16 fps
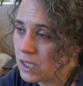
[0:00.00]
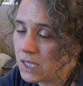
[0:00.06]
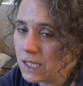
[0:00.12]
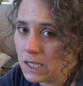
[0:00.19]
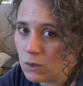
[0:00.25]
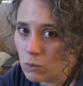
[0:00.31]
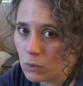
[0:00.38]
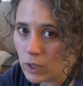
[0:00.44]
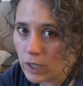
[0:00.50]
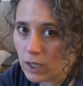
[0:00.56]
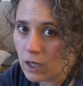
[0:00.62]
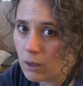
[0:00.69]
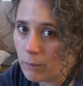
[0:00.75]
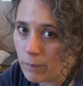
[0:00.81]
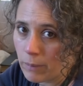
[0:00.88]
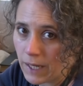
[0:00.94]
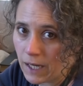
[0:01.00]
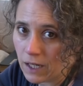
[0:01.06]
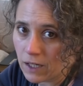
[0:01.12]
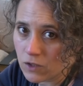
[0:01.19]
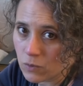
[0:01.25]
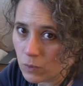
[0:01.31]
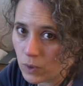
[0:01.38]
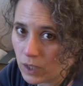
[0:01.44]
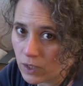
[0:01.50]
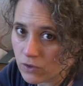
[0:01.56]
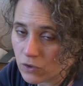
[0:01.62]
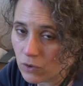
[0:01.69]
didn't want to come back as well.